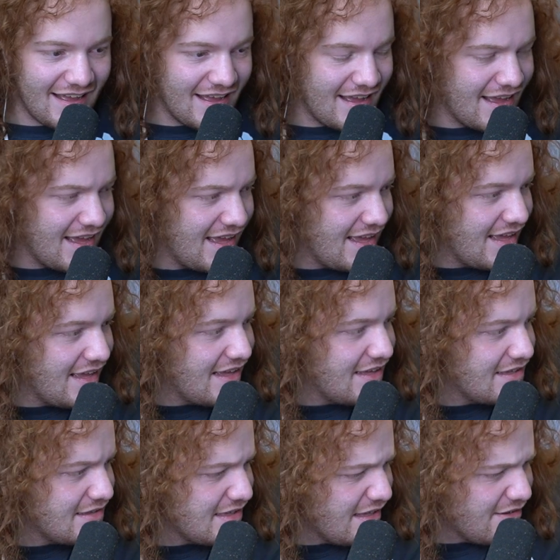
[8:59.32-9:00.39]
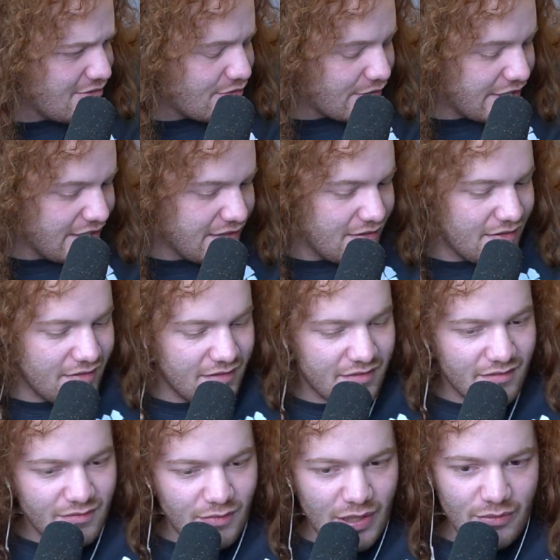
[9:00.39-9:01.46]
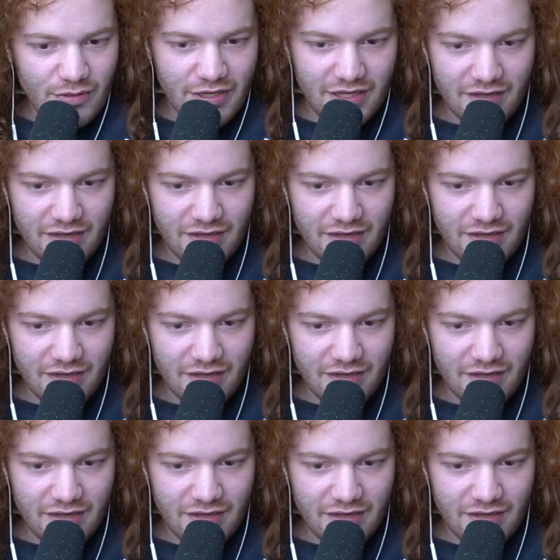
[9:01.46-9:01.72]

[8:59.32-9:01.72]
Uh, no, it wouldn't. Why would